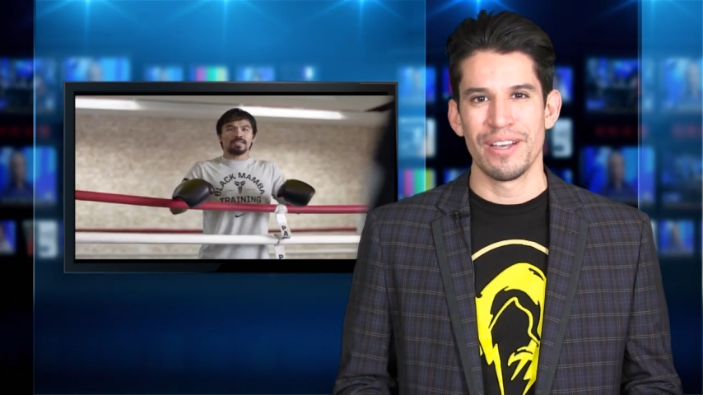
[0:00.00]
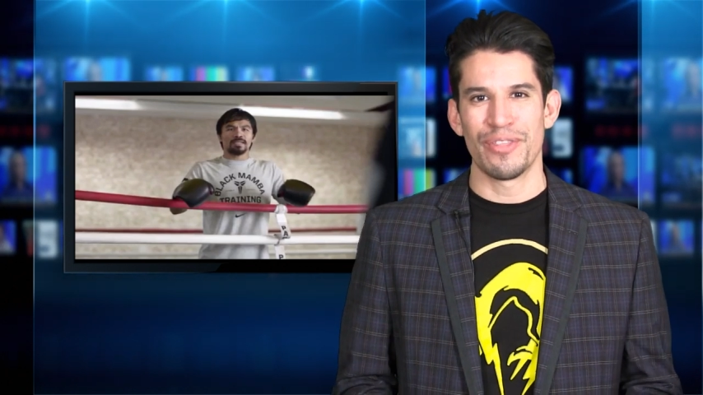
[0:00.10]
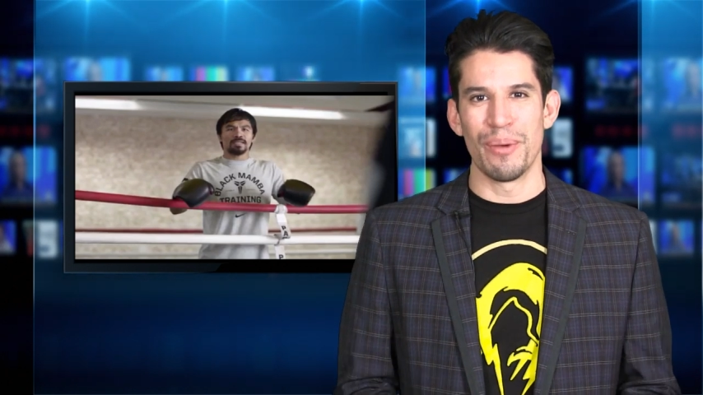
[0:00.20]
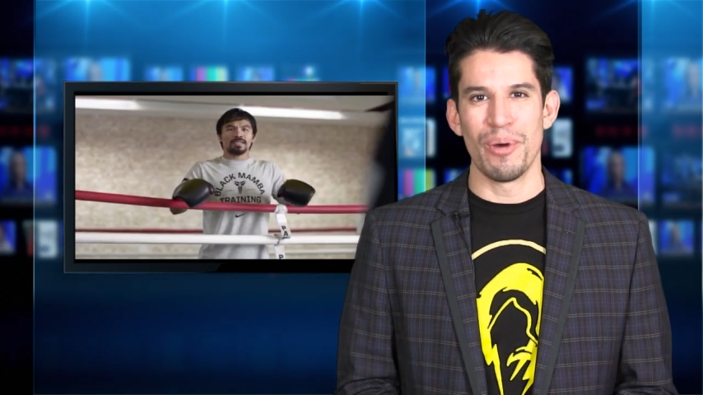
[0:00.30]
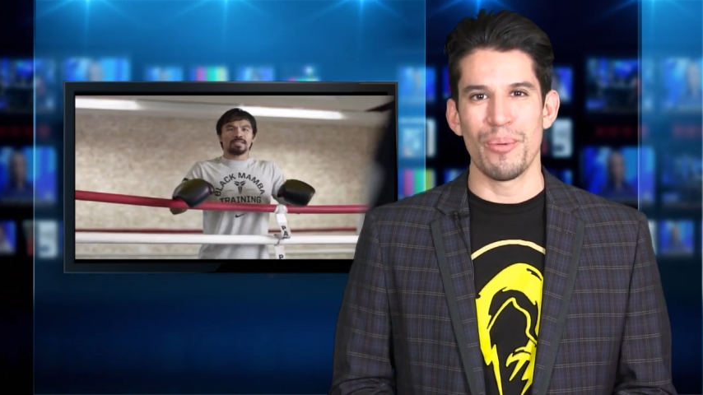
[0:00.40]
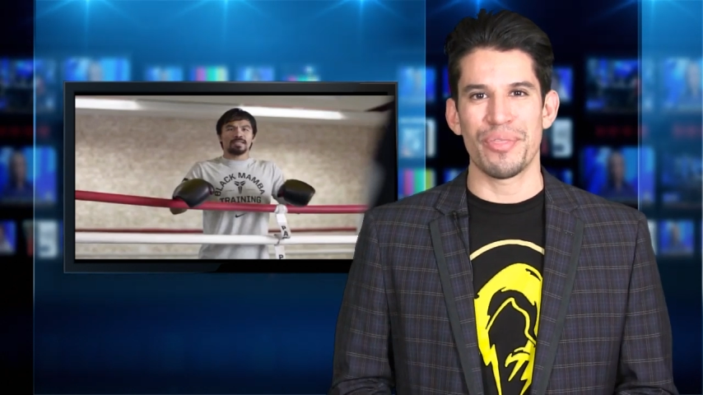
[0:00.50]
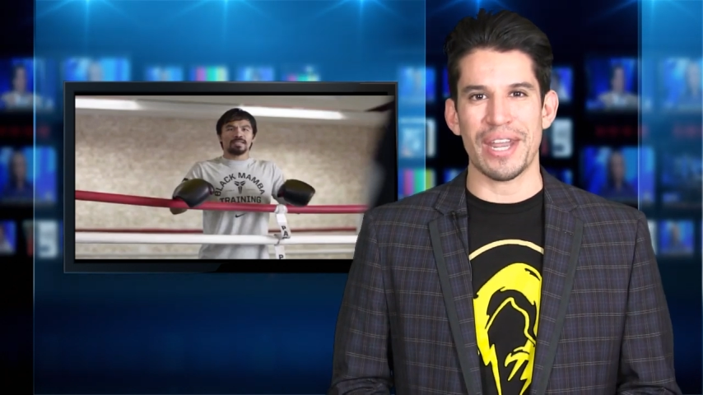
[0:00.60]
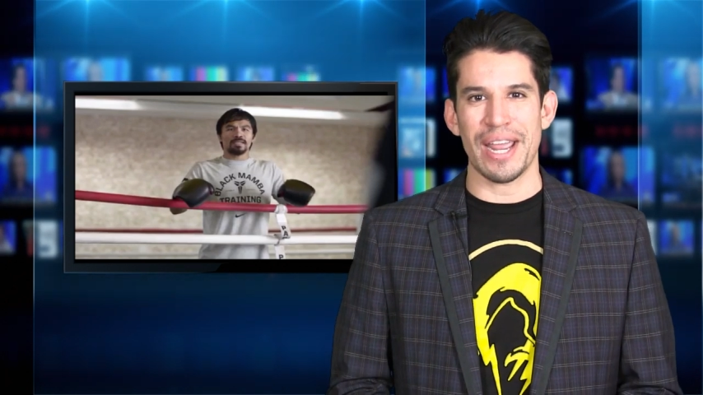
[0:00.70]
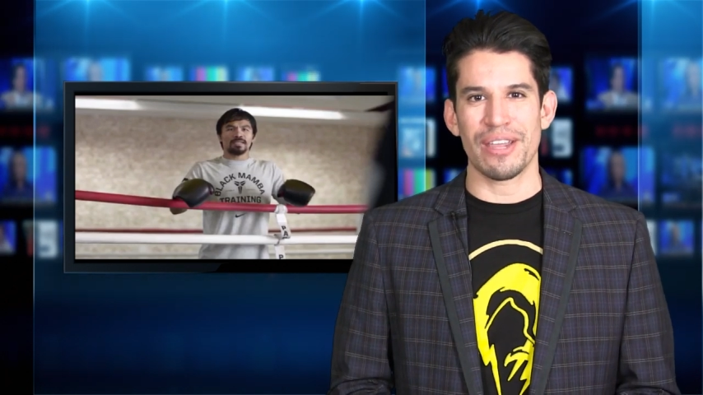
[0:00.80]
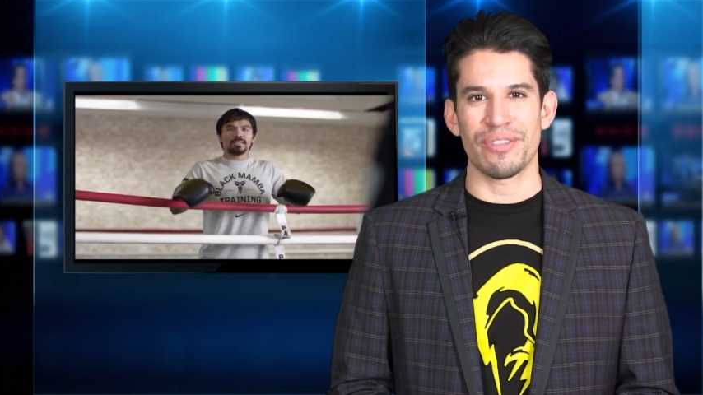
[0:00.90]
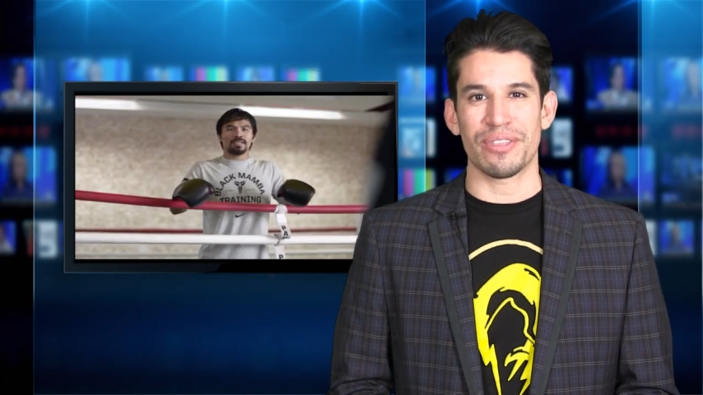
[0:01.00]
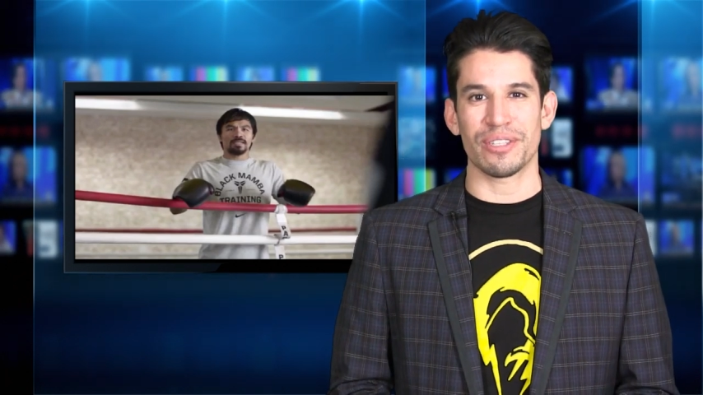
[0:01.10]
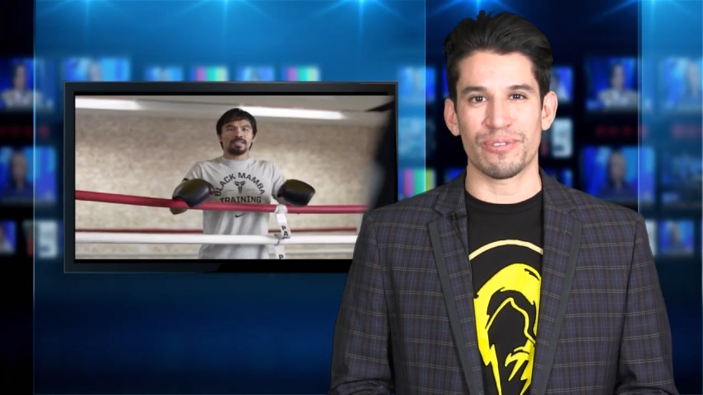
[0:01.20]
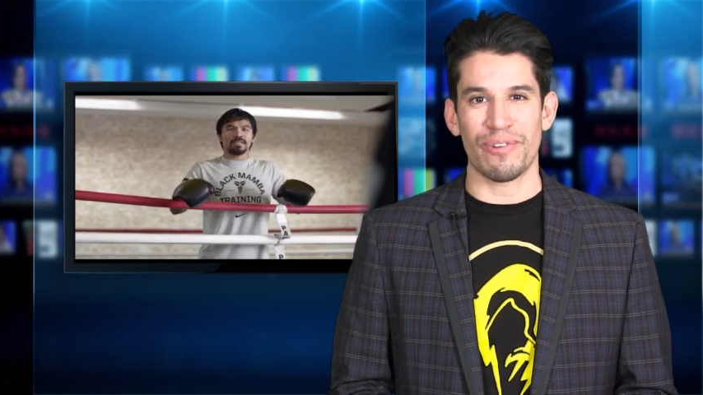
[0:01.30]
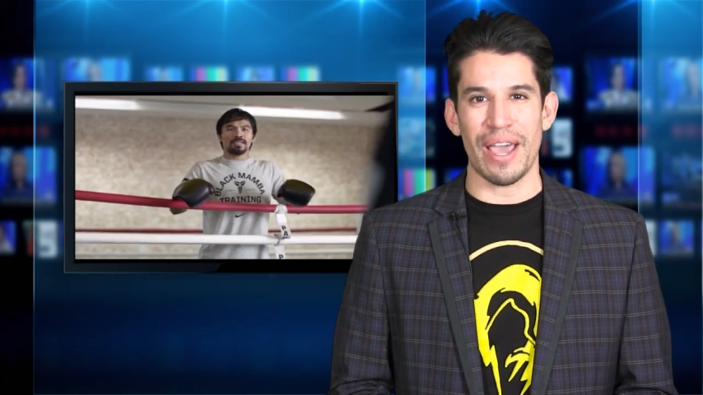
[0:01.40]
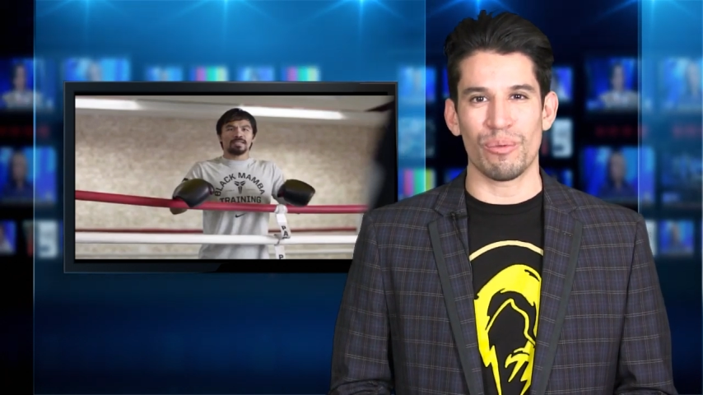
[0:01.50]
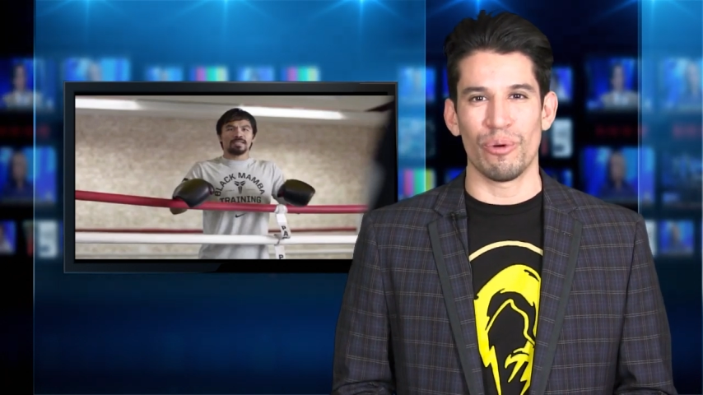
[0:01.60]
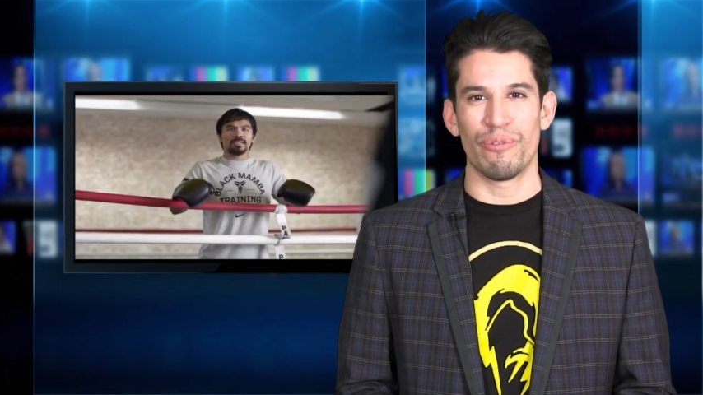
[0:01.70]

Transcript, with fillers: the moment that I hear that this fight will